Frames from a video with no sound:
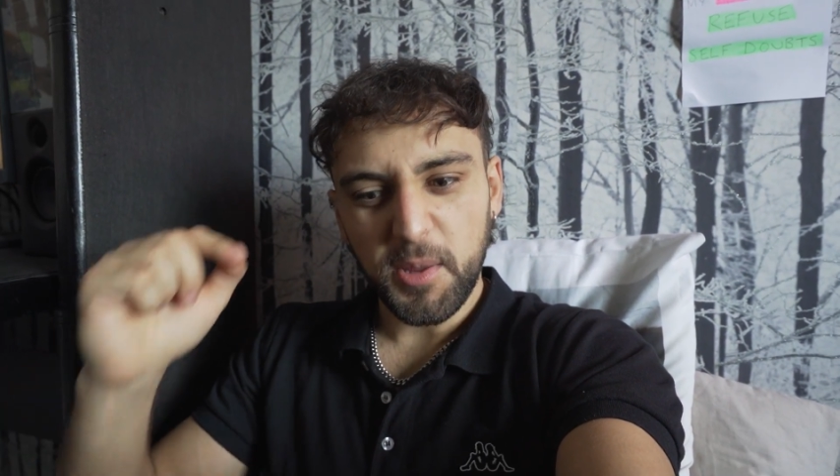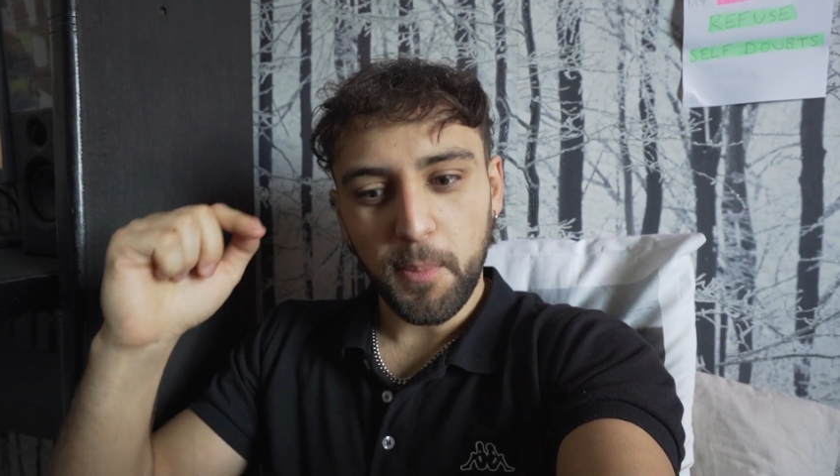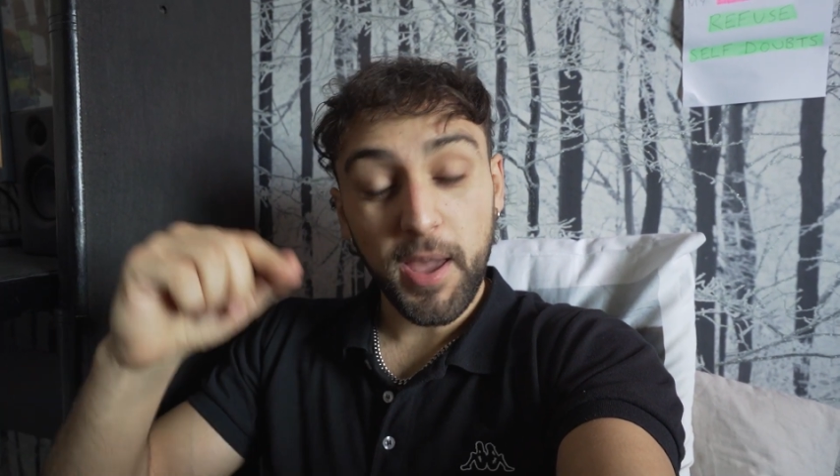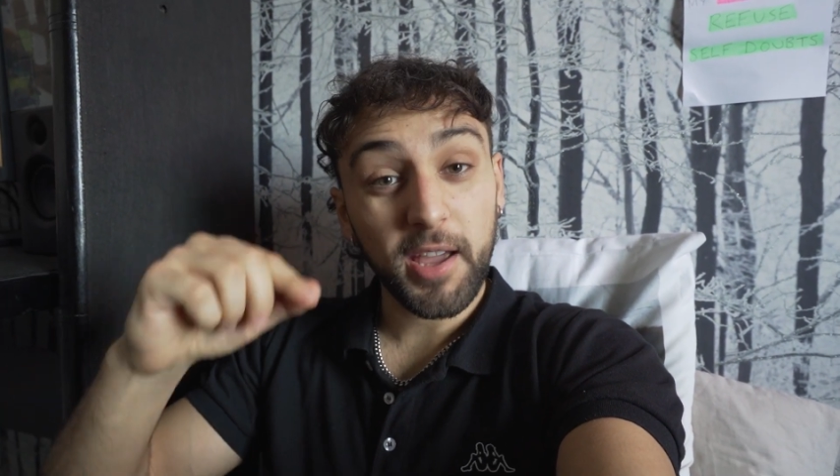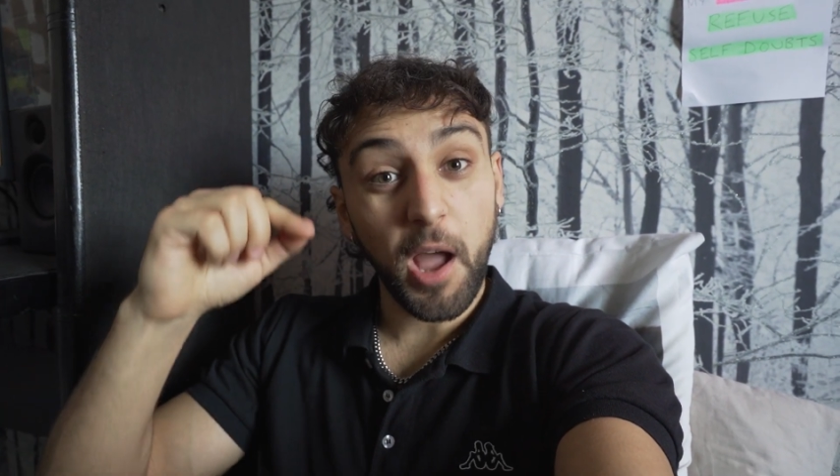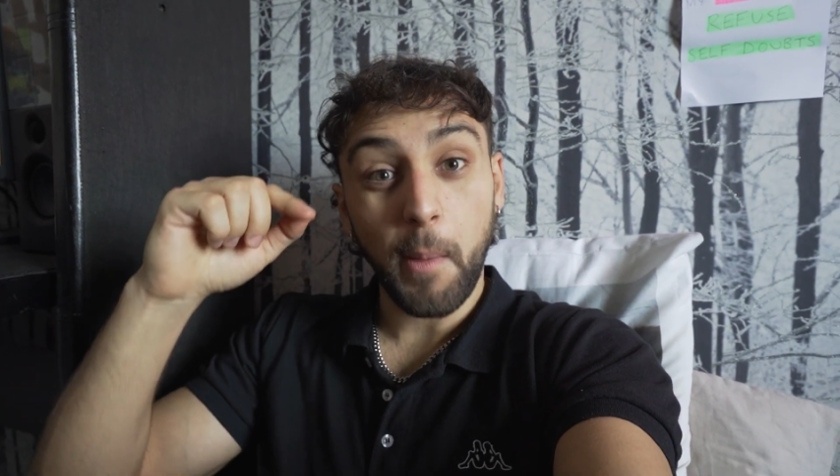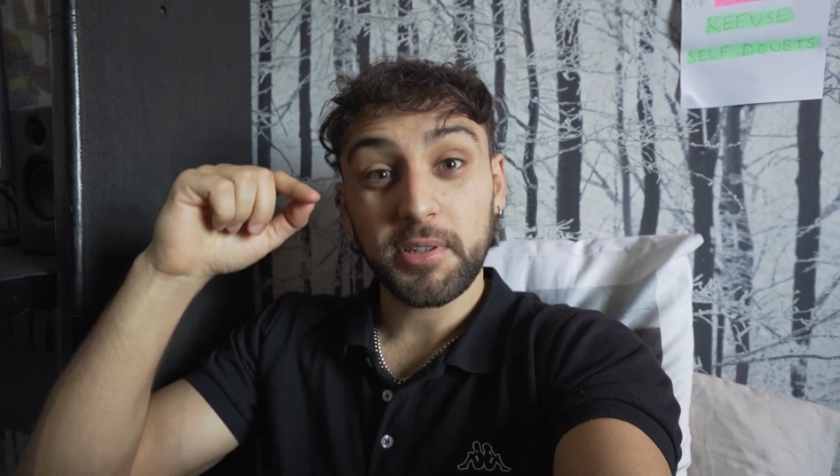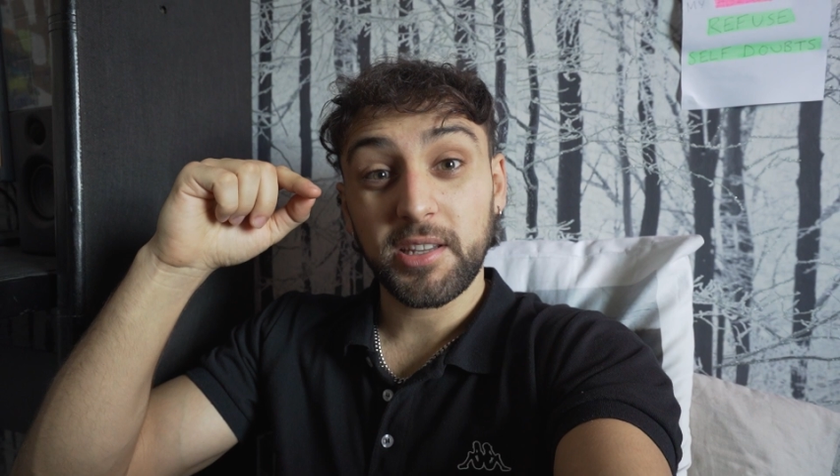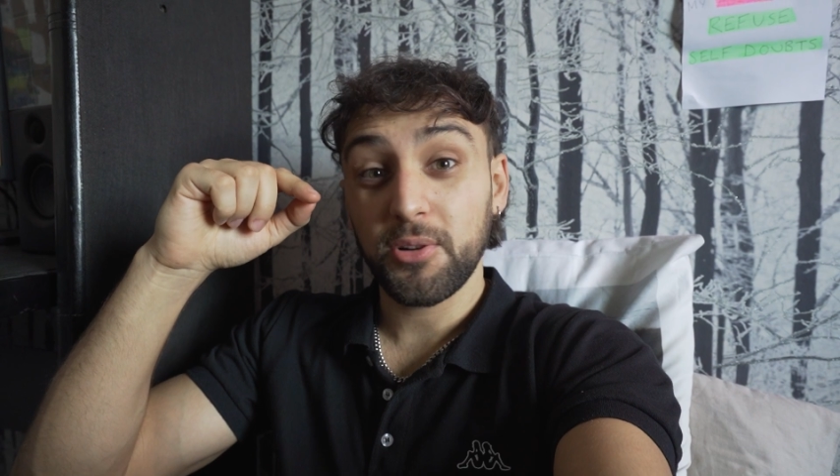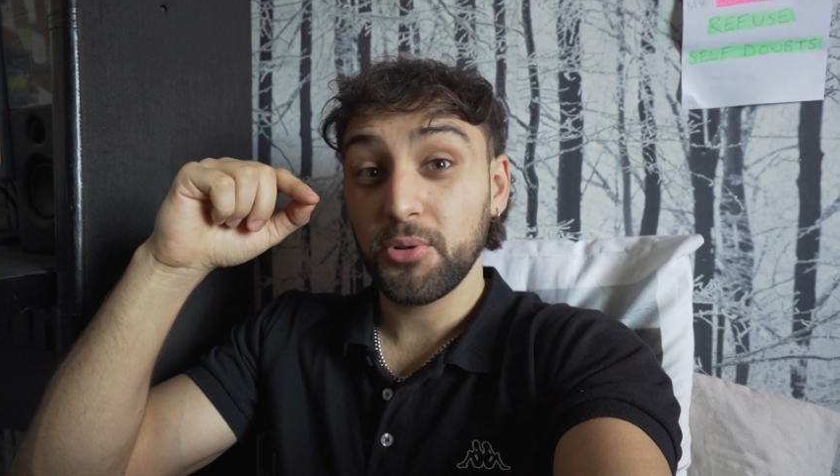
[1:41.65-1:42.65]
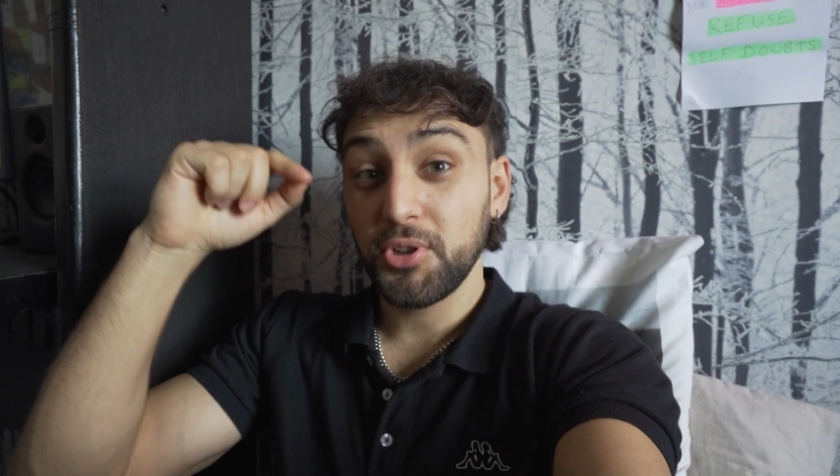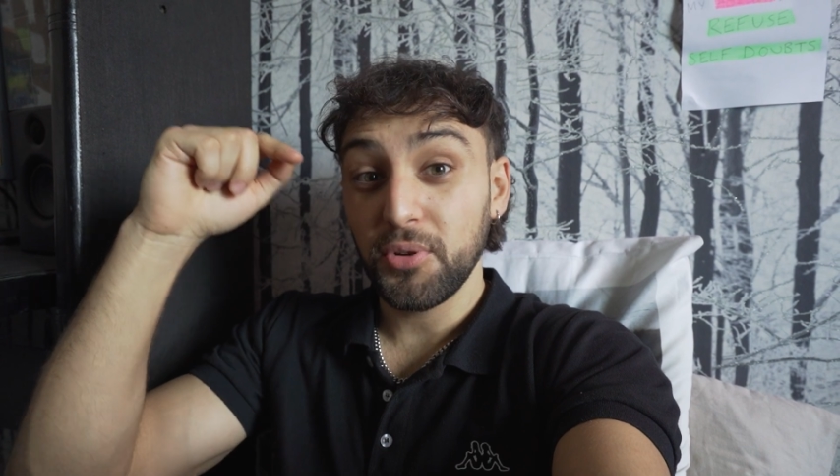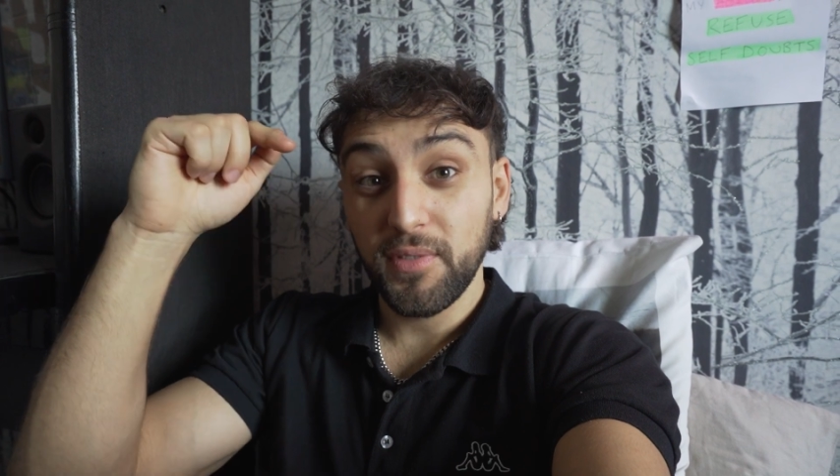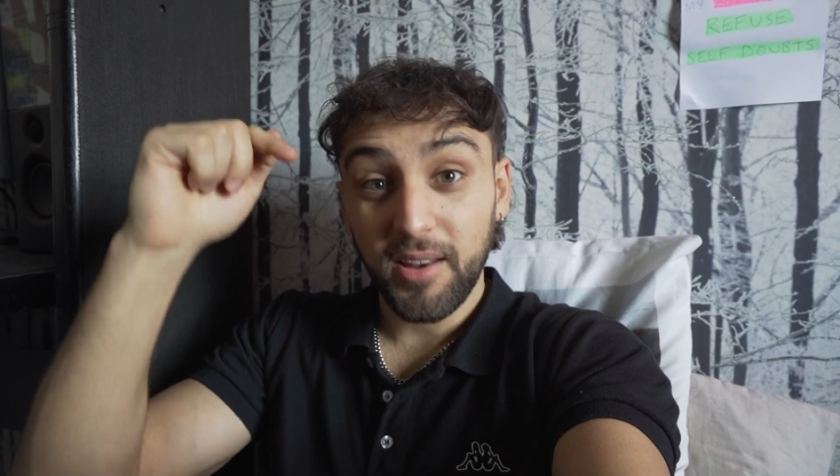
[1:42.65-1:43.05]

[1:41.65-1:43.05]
the pickup skills you've